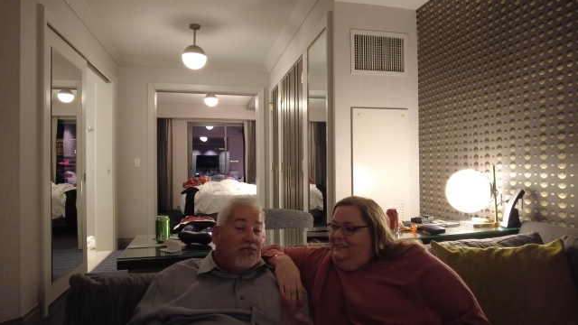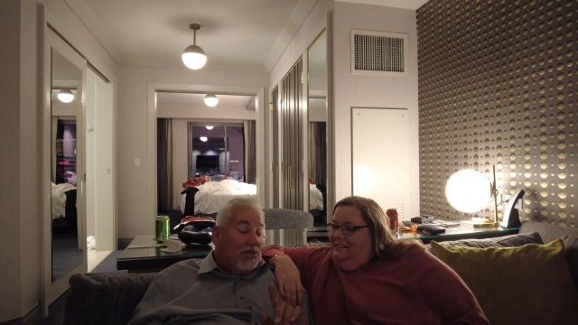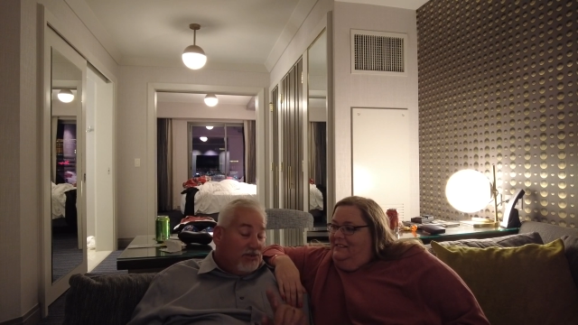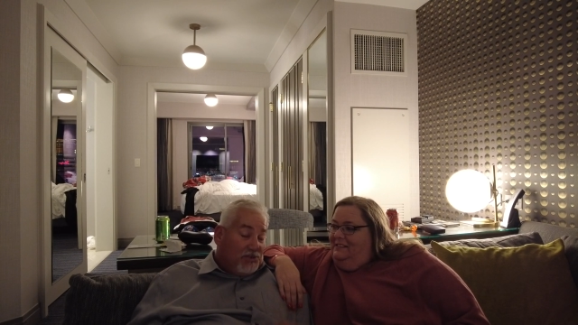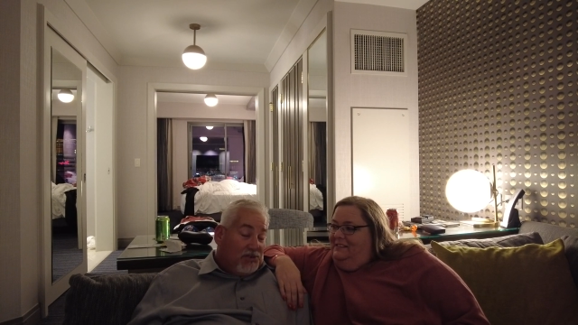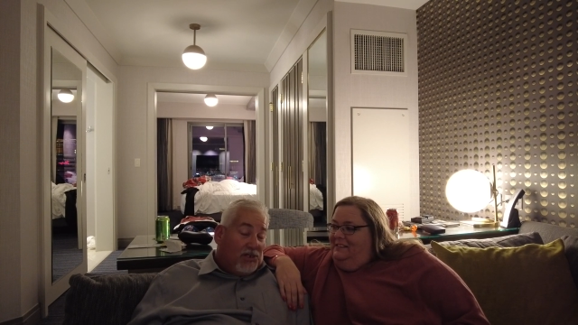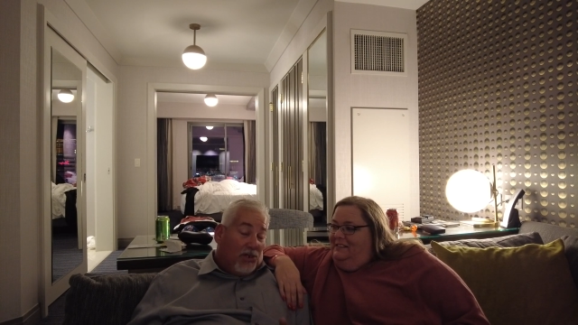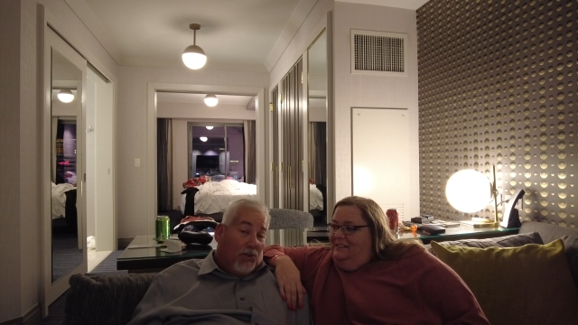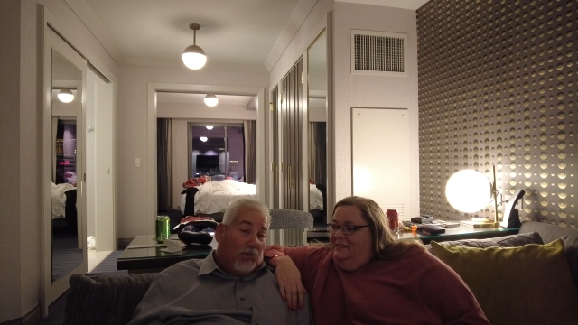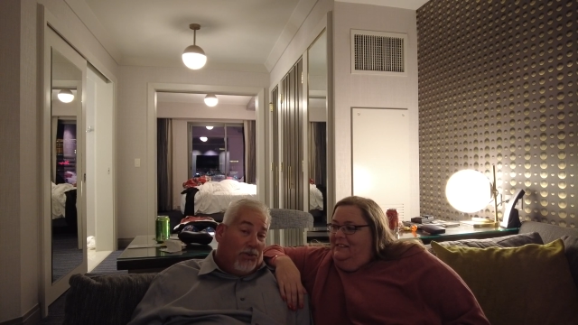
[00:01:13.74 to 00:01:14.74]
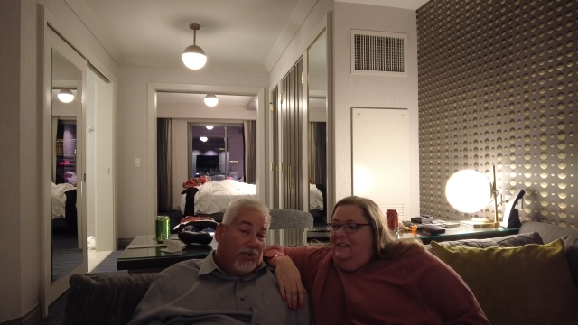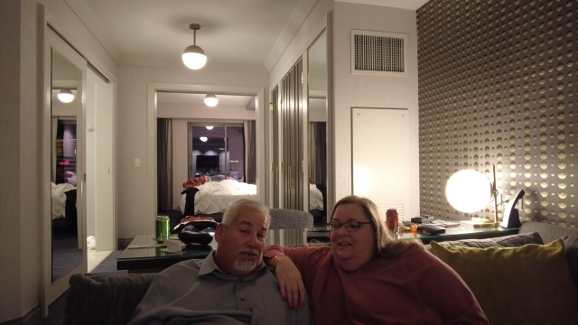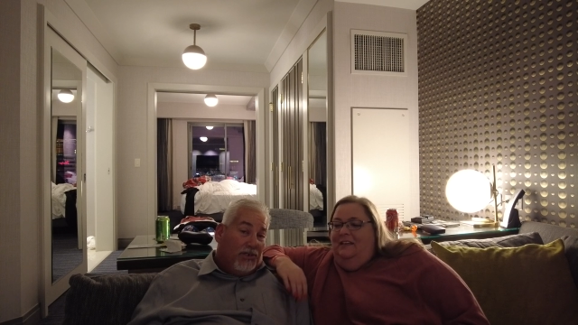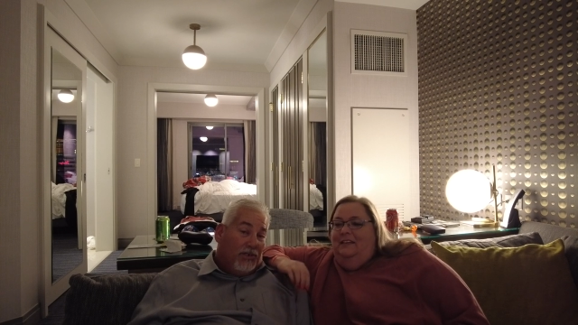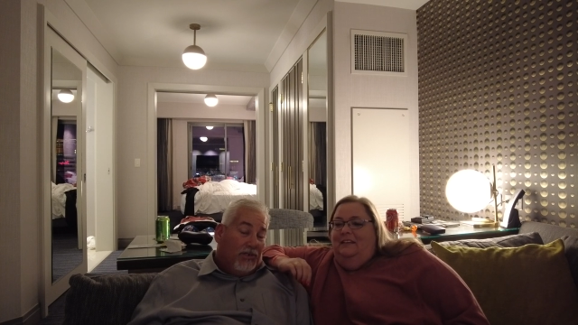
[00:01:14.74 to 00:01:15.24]
Speaker 1: is also cold.
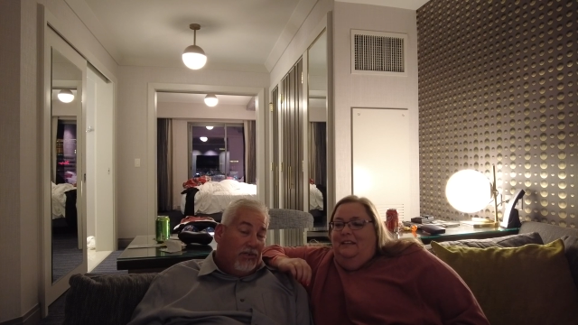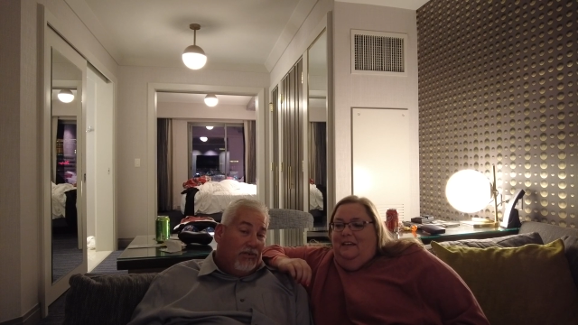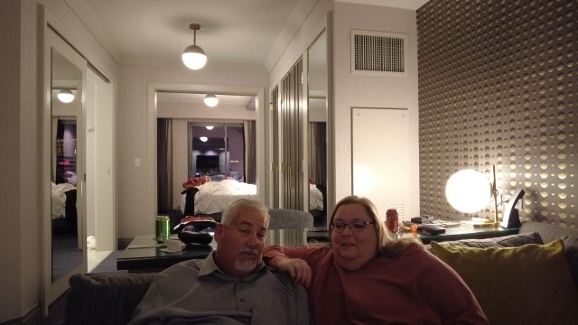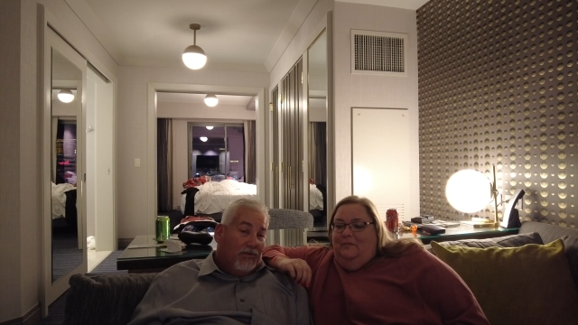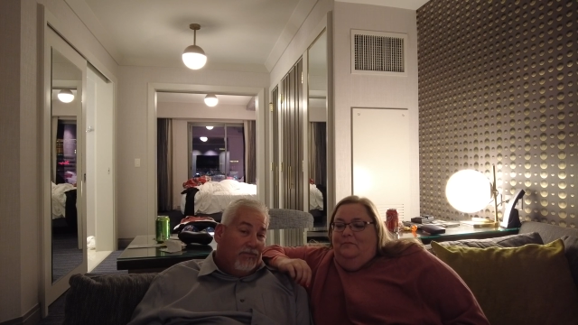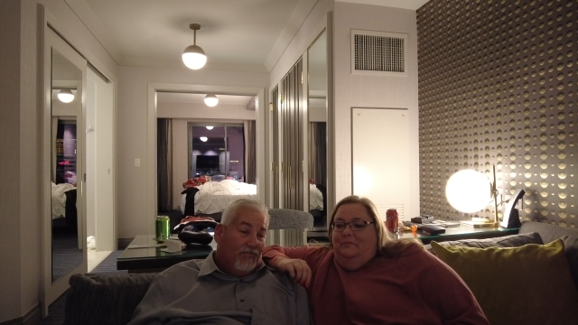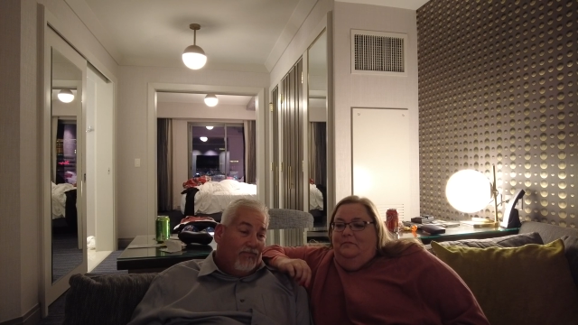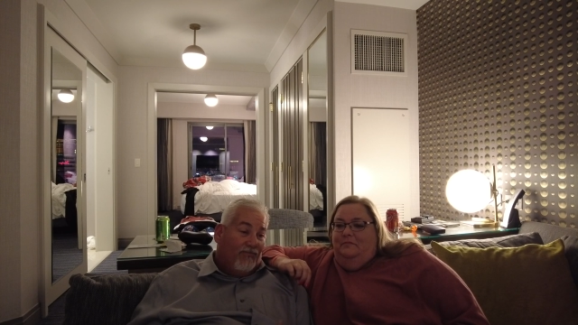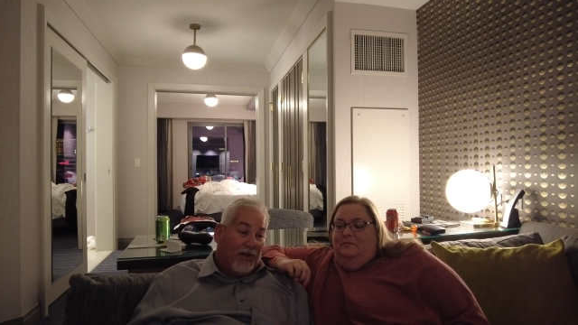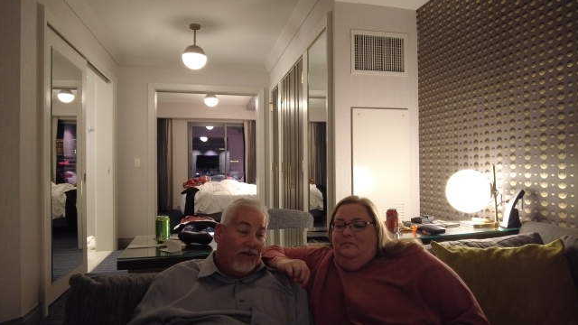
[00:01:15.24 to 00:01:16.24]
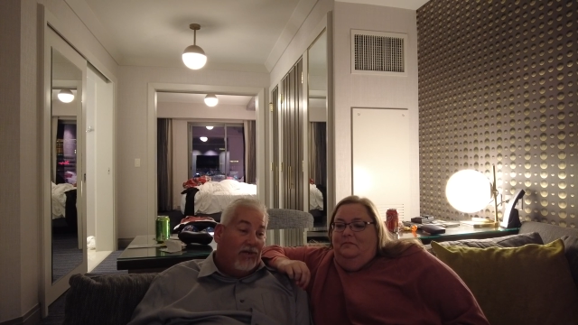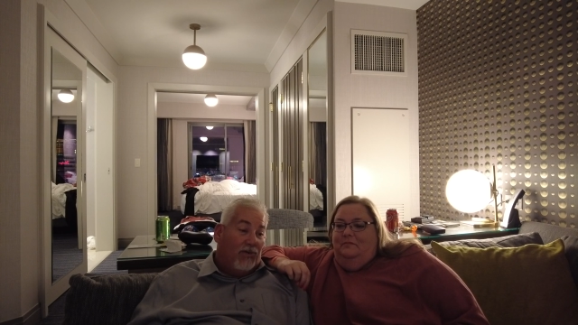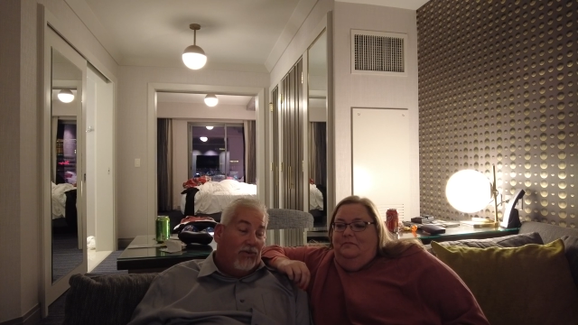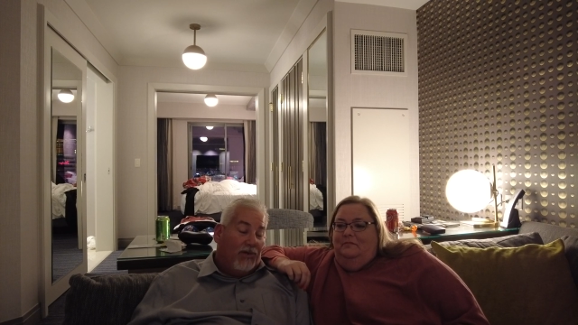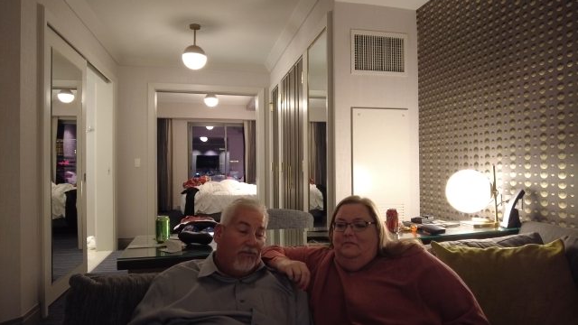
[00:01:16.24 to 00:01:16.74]
Yeah. Very
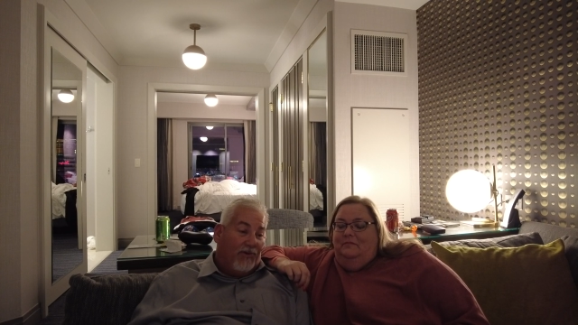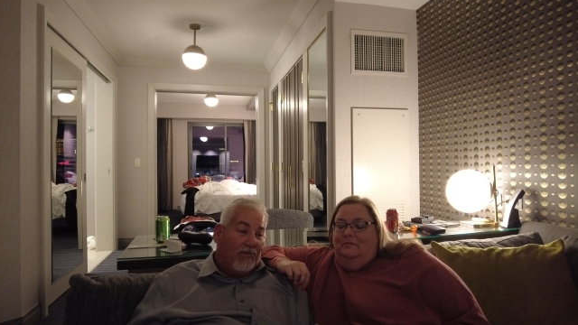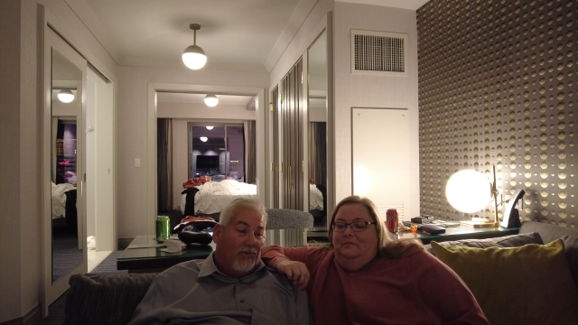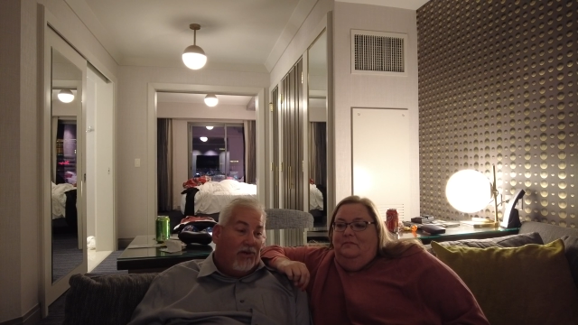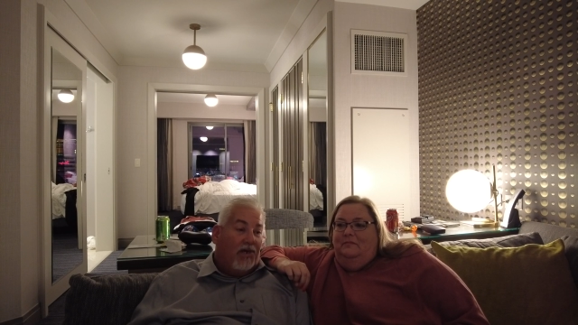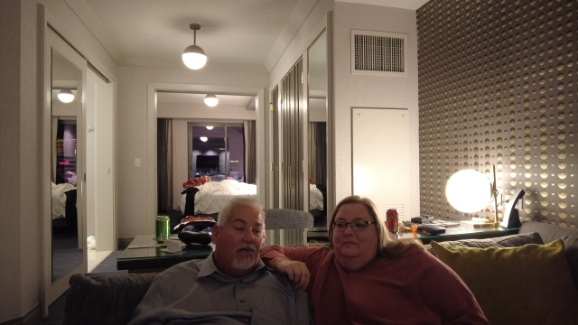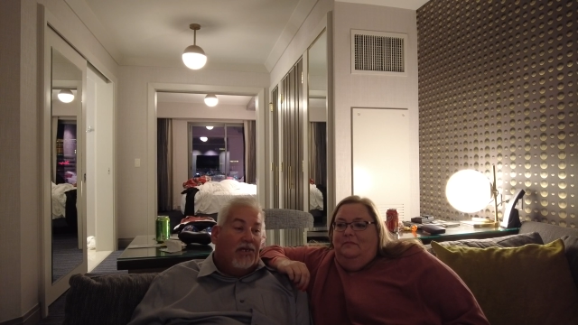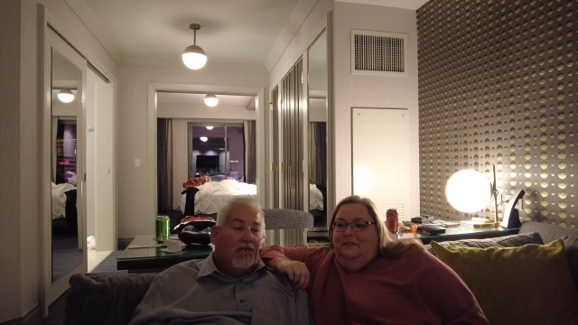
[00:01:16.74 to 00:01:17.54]
cold in February.